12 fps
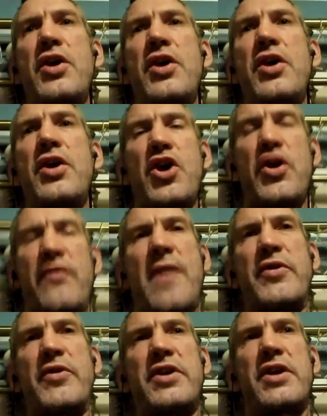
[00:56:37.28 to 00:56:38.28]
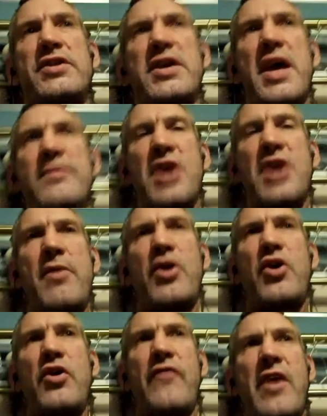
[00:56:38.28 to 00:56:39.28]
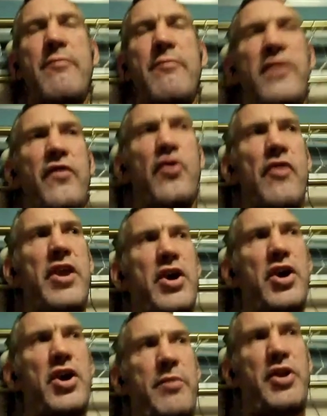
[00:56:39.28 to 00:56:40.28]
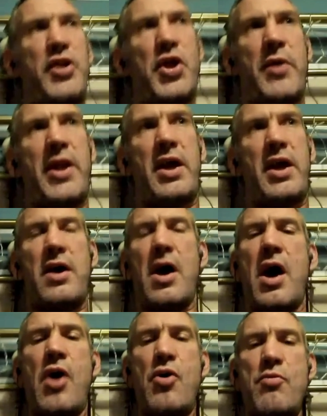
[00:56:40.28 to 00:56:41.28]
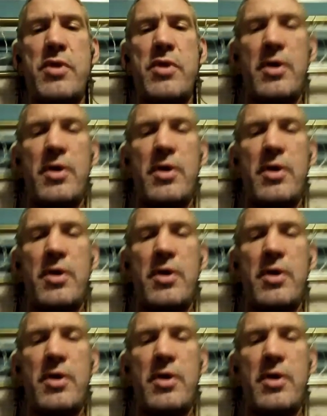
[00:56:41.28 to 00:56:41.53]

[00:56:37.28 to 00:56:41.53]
It could have happened at the same time. It could have happened before. He could have been doing it at home.